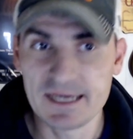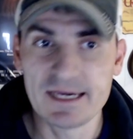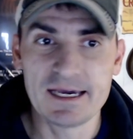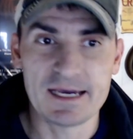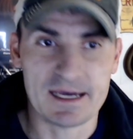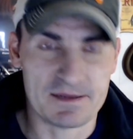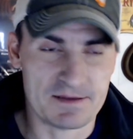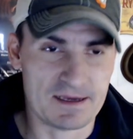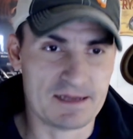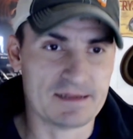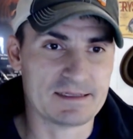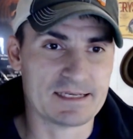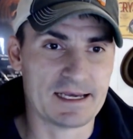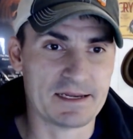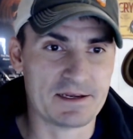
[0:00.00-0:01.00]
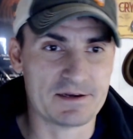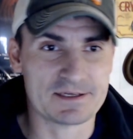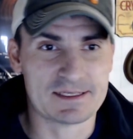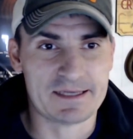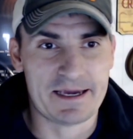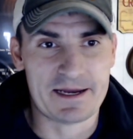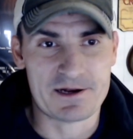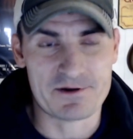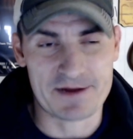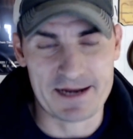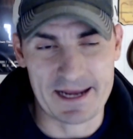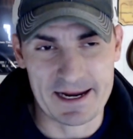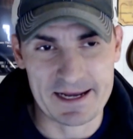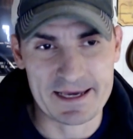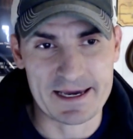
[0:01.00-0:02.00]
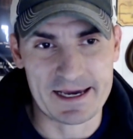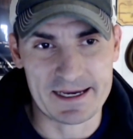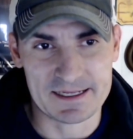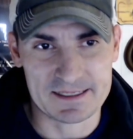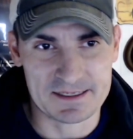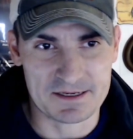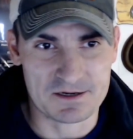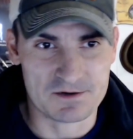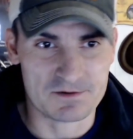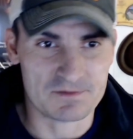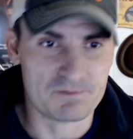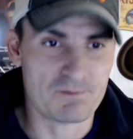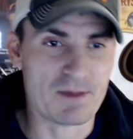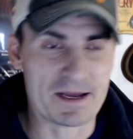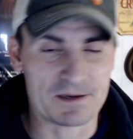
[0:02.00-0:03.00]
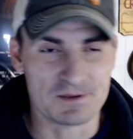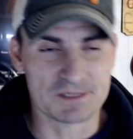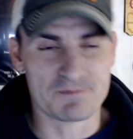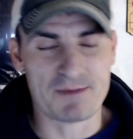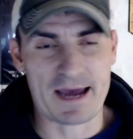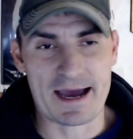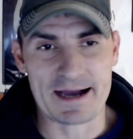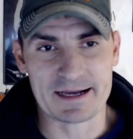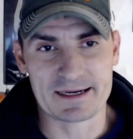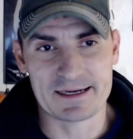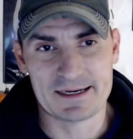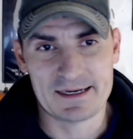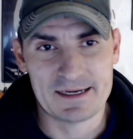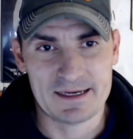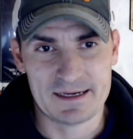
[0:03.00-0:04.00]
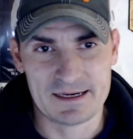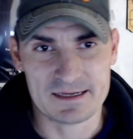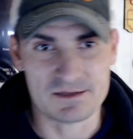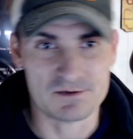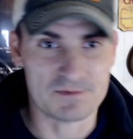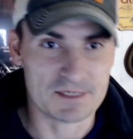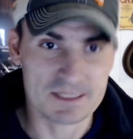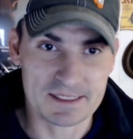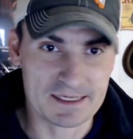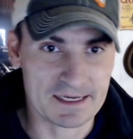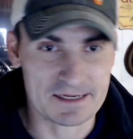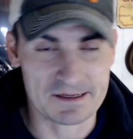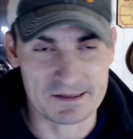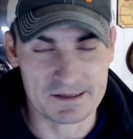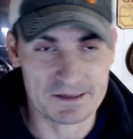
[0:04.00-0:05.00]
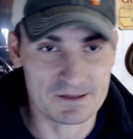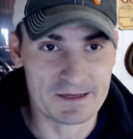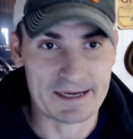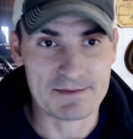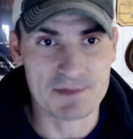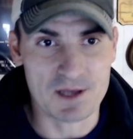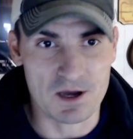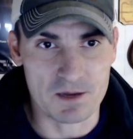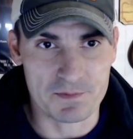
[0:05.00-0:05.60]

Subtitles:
And then 10 years later in 88, Michael's back, and Loomis is getting a little amped up.